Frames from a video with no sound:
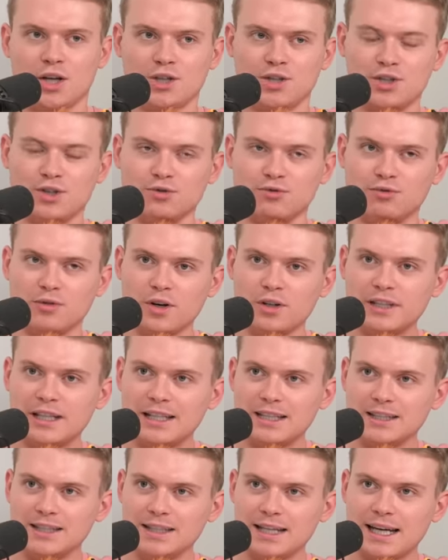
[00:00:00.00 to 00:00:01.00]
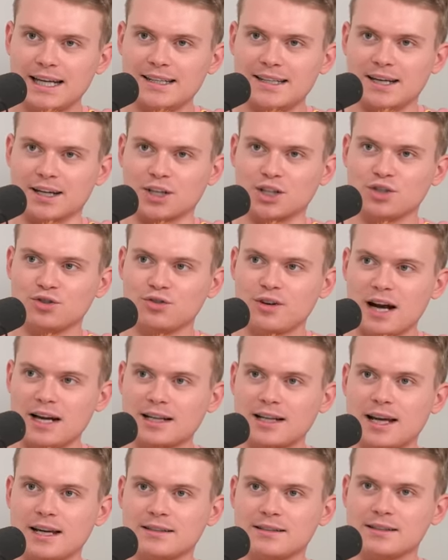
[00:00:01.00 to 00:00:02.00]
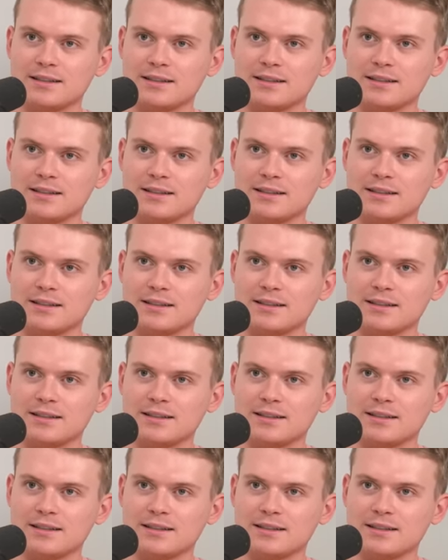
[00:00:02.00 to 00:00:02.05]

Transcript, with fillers: You're running in a crackhead